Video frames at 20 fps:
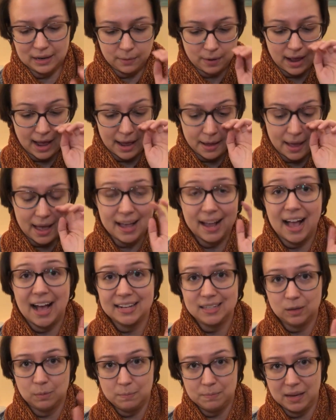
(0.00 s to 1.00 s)
And I
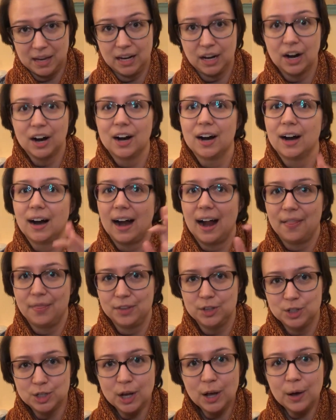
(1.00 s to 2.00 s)
got to meet her at
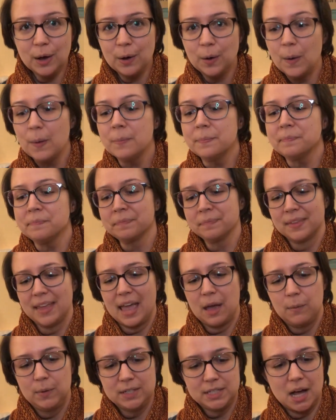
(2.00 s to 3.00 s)
the show
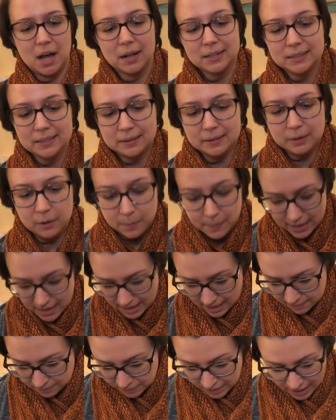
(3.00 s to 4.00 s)
and we talked a little
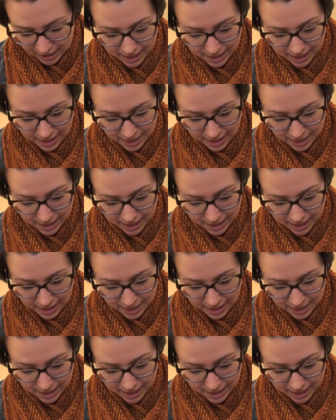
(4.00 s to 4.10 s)
bit.